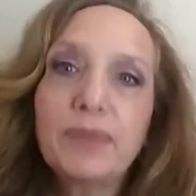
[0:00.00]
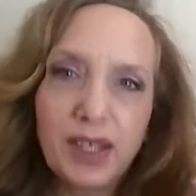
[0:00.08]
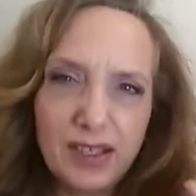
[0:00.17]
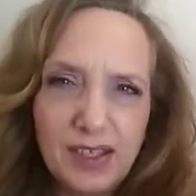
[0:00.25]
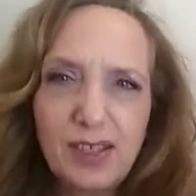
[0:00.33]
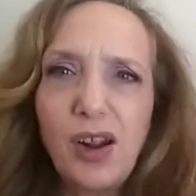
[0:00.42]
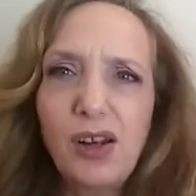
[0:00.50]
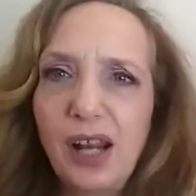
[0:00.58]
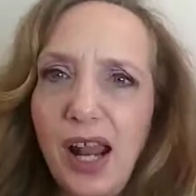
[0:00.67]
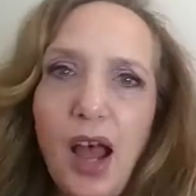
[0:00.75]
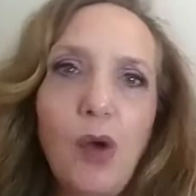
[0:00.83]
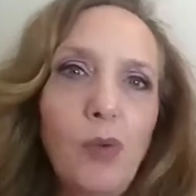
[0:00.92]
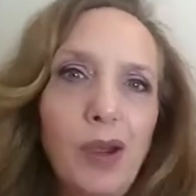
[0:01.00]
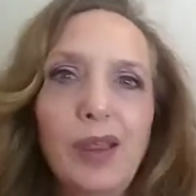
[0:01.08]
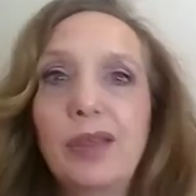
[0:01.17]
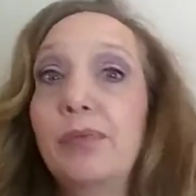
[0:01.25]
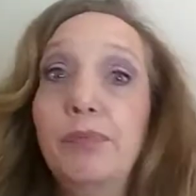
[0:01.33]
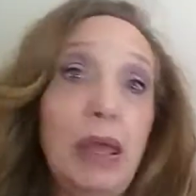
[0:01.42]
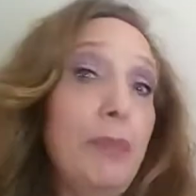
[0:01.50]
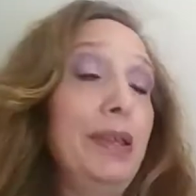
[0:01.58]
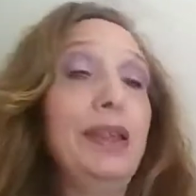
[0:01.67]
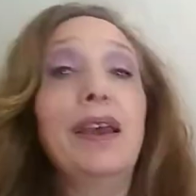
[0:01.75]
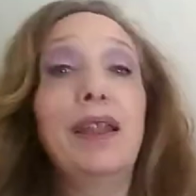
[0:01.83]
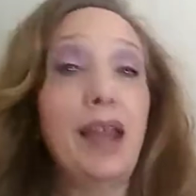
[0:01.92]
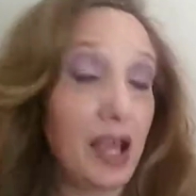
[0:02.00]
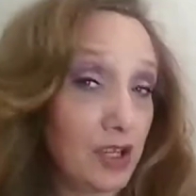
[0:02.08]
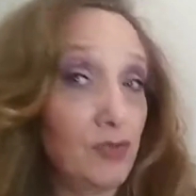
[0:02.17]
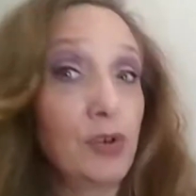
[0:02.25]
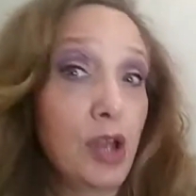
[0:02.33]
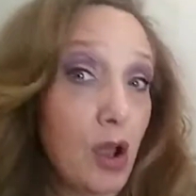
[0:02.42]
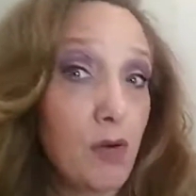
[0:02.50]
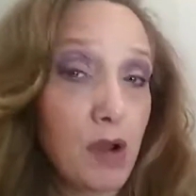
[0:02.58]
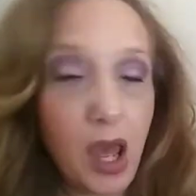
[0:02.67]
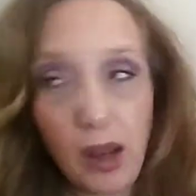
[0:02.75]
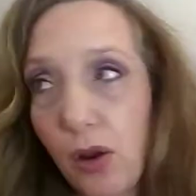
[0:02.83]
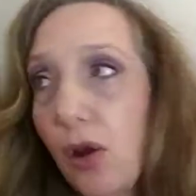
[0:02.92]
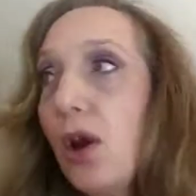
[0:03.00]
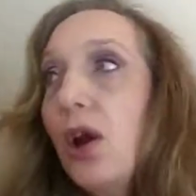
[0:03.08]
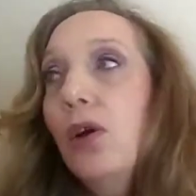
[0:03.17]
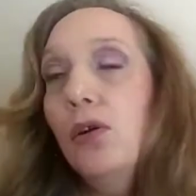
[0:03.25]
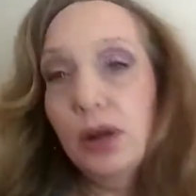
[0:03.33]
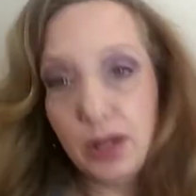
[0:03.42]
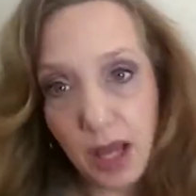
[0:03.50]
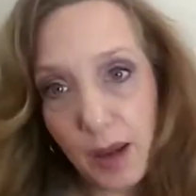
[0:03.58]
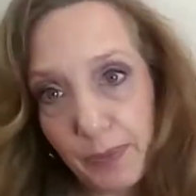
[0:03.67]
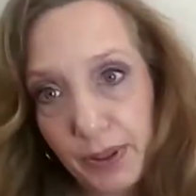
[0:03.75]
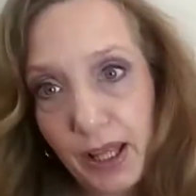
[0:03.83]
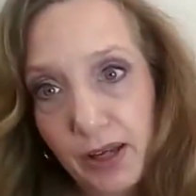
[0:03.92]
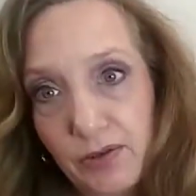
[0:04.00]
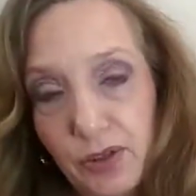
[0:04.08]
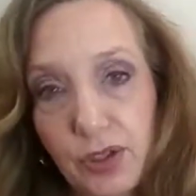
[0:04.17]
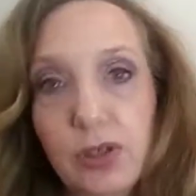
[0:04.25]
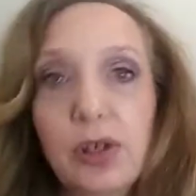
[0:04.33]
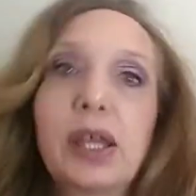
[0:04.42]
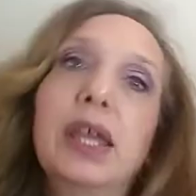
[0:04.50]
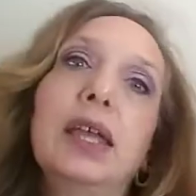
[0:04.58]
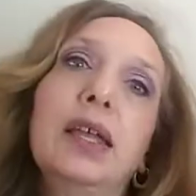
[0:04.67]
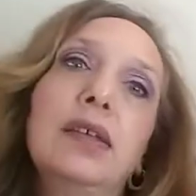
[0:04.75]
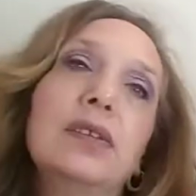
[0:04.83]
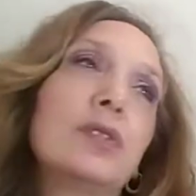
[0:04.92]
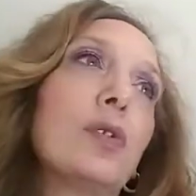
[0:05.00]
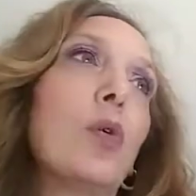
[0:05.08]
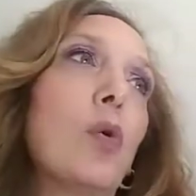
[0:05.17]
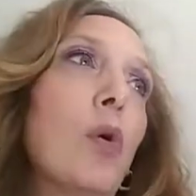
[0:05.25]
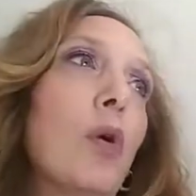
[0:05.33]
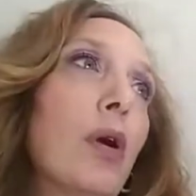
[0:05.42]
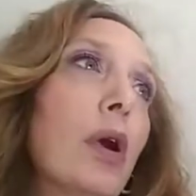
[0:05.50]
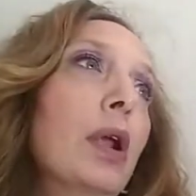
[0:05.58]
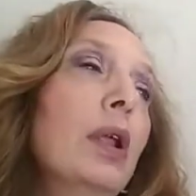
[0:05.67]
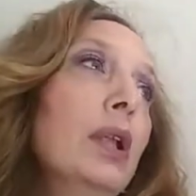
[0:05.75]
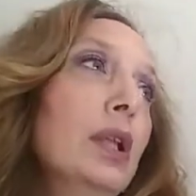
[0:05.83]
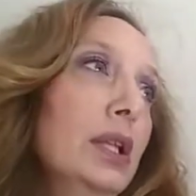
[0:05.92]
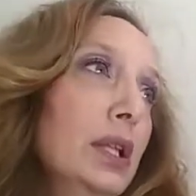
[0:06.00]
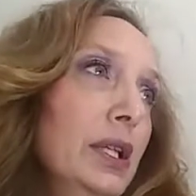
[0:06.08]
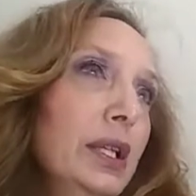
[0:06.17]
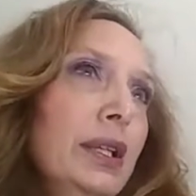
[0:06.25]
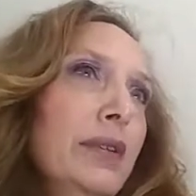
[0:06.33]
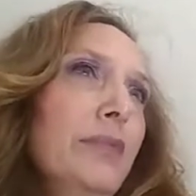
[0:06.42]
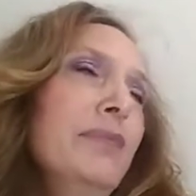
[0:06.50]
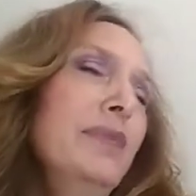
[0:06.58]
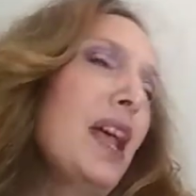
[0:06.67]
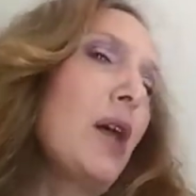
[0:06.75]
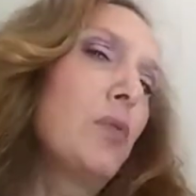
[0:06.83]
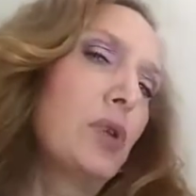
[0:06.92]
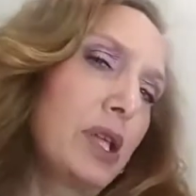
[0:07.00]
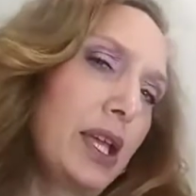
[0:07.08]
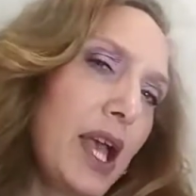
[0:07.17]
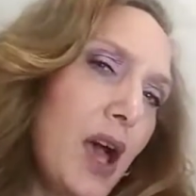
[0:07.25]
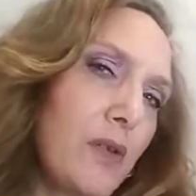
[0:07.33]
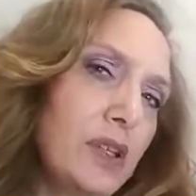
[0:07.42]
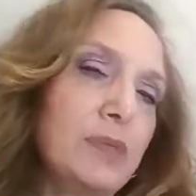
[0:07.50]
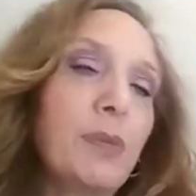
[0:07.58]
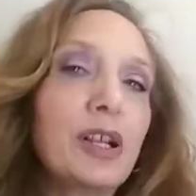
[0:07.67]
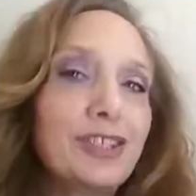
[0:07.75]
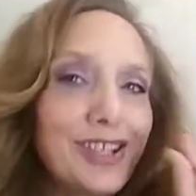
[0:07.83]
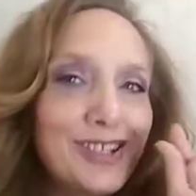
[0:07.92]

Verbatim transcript: It started out with maybe an extra donut or a couple extra cookies or not working out as much.